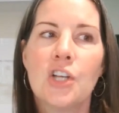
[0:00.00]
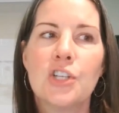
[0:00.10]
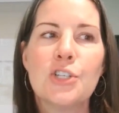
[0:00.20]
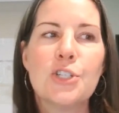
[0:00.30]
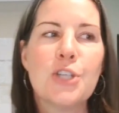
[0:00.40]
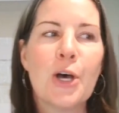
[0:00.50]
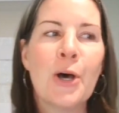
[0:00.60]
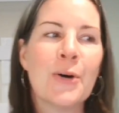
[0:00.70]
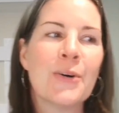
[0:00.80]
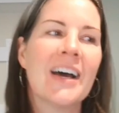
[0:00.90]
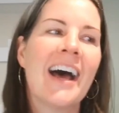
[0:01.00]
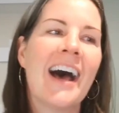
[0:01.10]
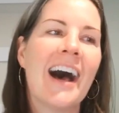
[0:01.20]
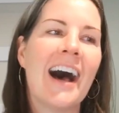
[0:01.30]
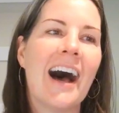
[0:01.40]
So
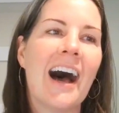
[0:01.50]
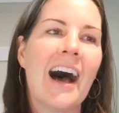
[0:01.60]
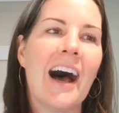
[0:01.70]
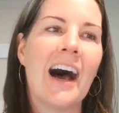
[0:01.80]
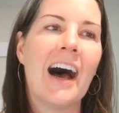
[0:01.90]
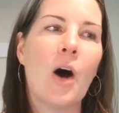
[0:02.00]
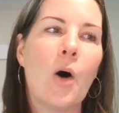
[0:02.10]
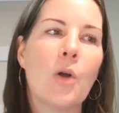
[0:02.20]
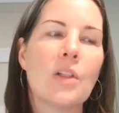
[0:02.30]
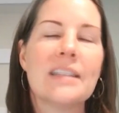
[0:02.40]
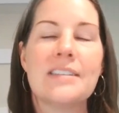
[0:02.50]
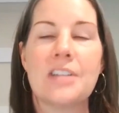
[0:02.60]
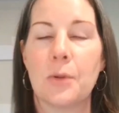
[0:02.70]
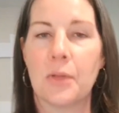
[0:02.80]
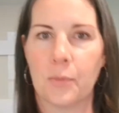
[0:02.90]
let's
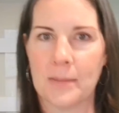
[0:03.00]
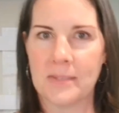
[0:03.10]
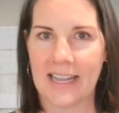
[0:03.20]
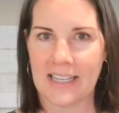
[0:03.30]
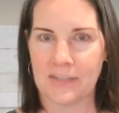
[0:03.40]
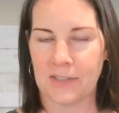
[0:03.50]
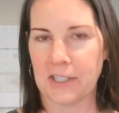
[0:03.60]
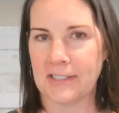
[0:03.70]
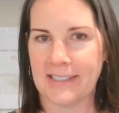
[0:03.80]
start with the websites first.